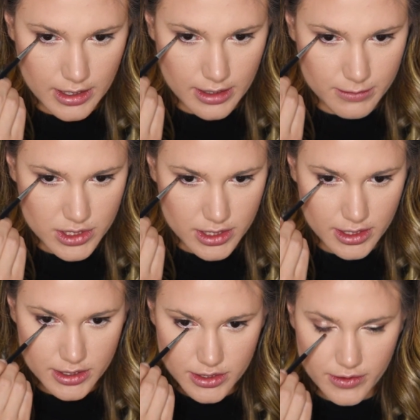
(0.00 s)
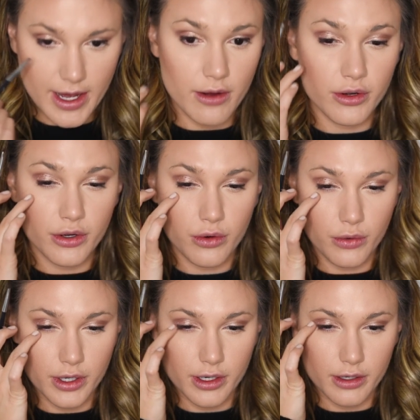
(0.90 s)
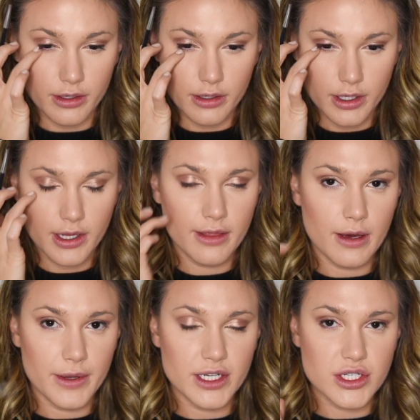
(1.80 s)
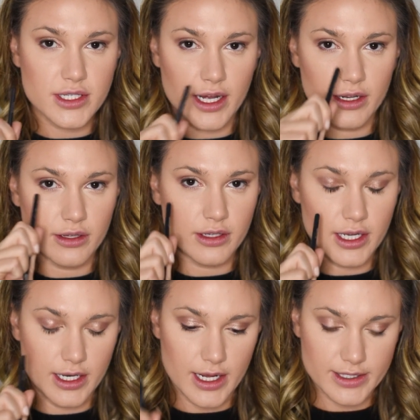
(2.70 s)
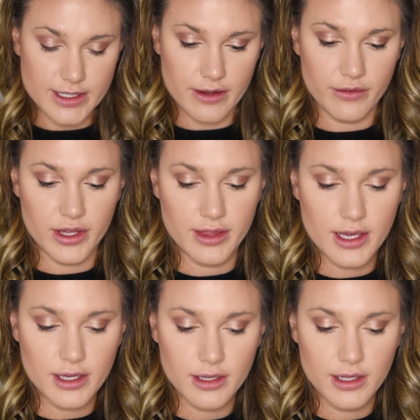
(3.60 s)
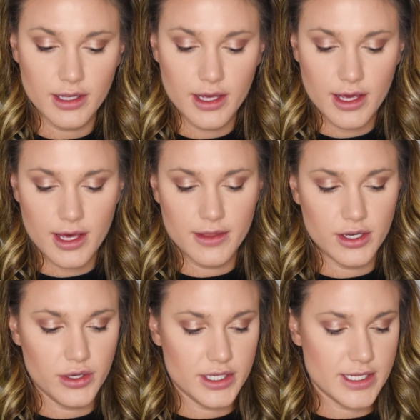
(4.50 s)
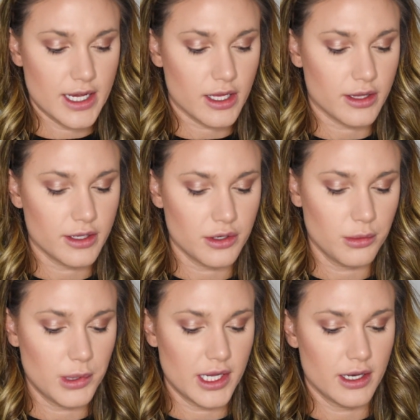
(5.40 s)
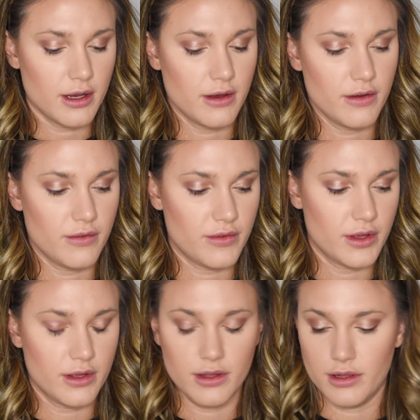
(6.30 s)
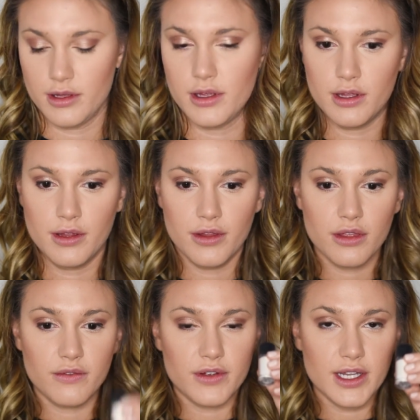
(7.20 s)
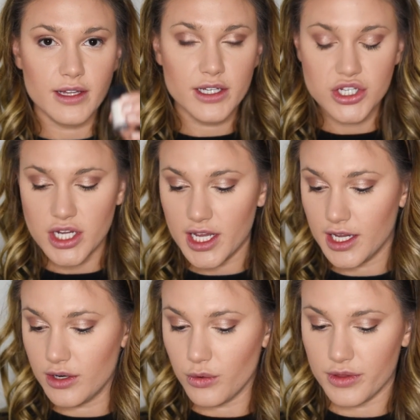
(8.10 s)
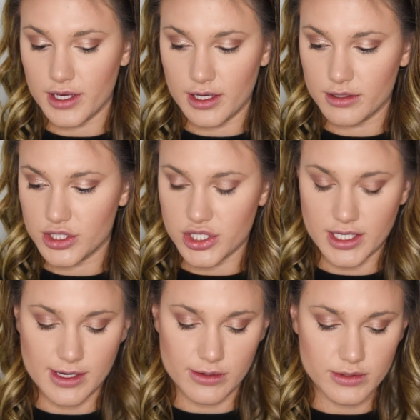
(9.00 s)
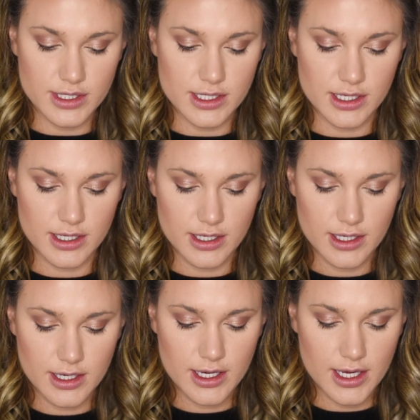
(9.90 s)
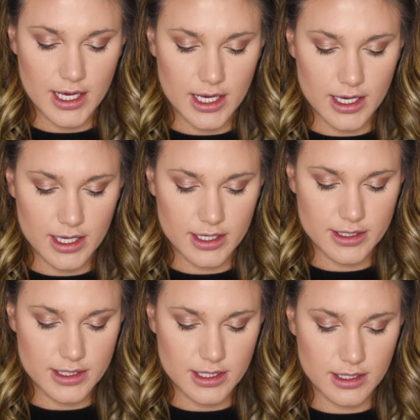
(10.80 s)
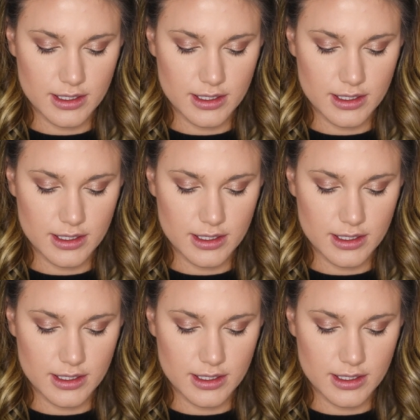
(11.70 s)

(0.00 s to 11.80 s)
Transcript: And I'm just gonna do the outer corner. That way it just kind of connects everything. And then you can take a little bit of the vanilla shade or the English Gilt and